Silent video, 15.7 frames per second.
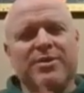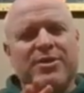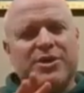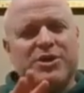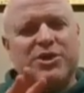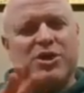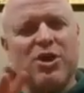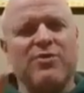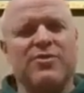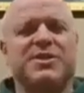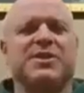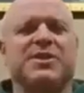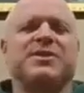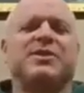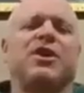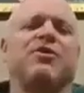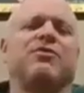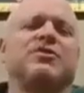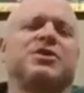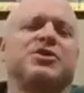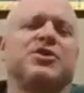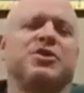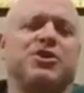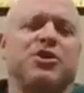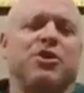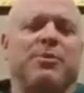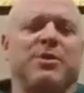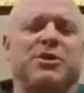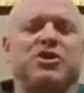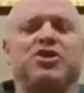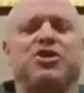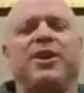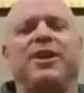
the service itself does not so much